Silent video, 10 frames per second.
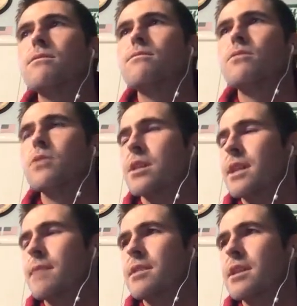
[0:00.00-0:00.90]
Really good
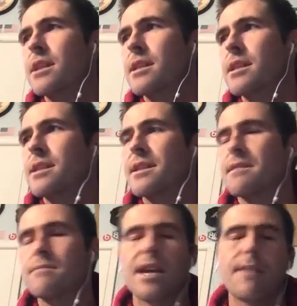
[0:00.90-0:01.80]
time with the kids. Had some
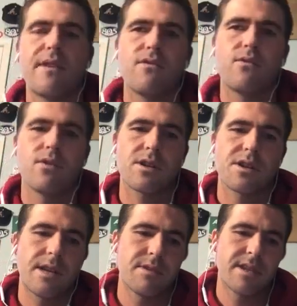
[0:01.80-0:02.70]
time off of work, so
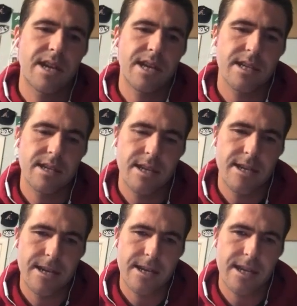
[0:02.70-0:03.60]
that was nice.
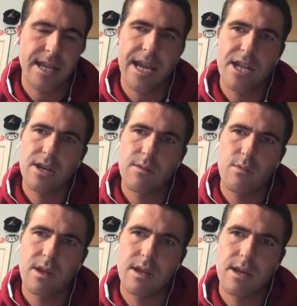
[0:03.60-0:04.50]
Got to catch up
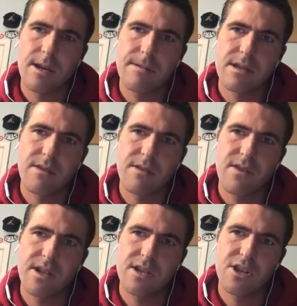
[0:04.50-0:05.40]
with some good
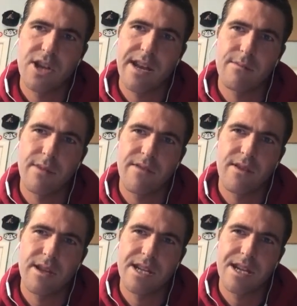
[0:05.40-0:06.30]
friends. Shout out my
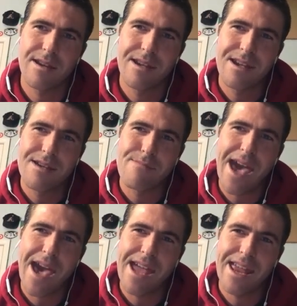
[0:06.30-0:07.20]
friend
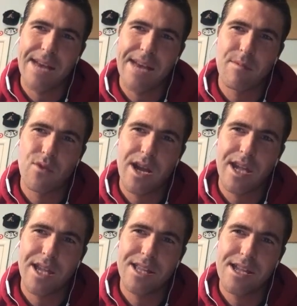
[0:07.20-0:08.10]
Matt, Adam,
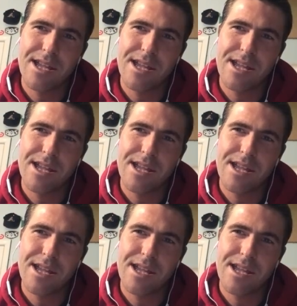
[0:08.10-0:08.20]
Brian.